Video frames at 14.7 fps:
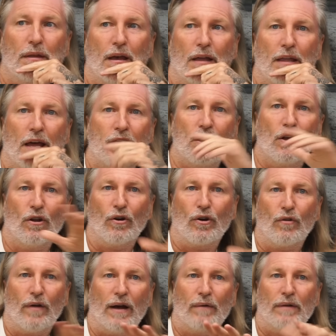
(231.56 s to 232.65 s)
And then you look
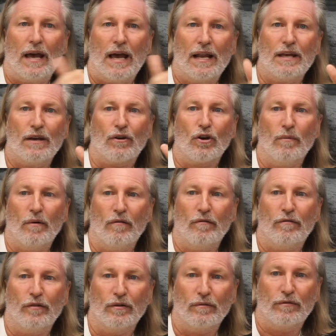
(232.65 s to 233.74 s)
around, Elliot come on
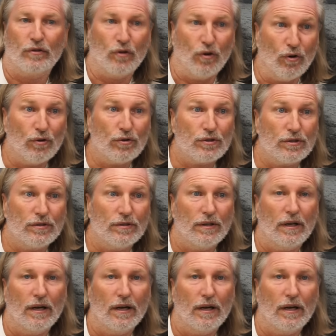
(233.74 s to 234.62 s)
for Dawes.